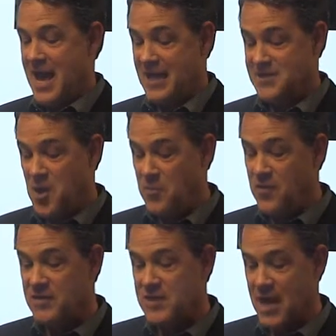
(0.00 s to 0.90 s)
As I open
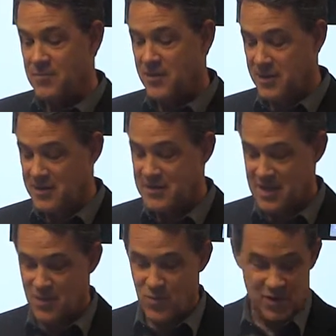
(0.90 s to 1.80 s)
this up, you're going to take
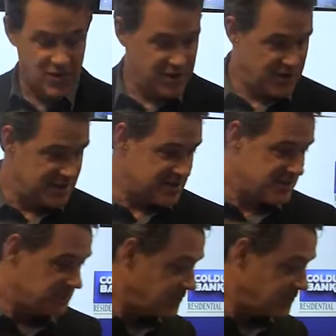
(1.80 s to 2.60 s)
a quick look at this,